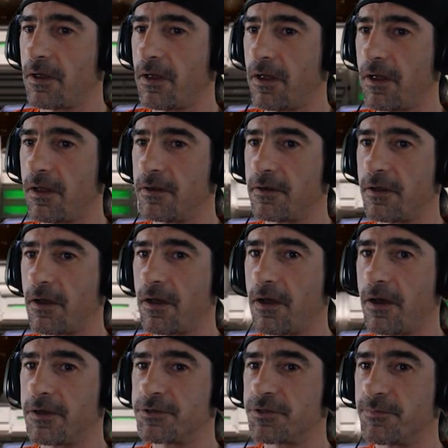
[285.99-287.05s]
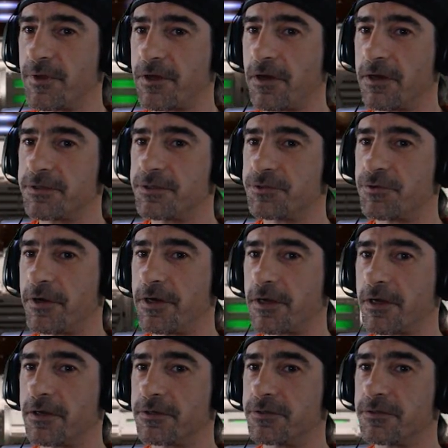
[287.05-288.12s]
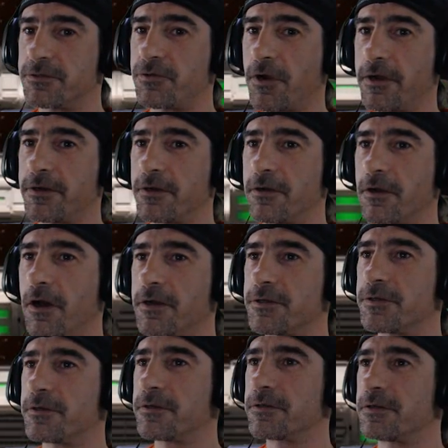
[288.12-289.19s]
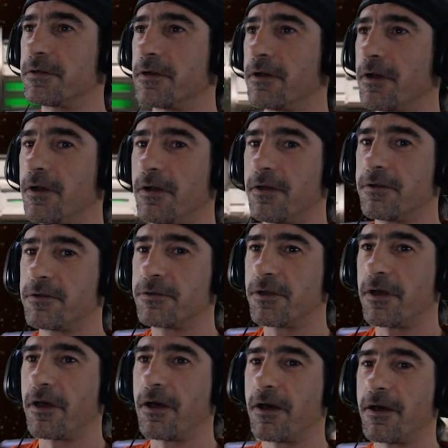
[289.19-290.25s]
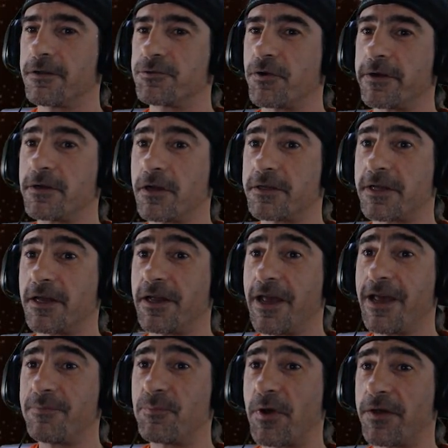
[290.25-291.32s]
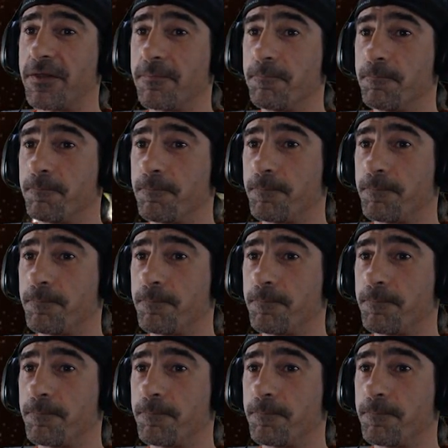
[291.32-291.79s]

And uh, I should be concentrating on trying not uh, trying not to get hit by them.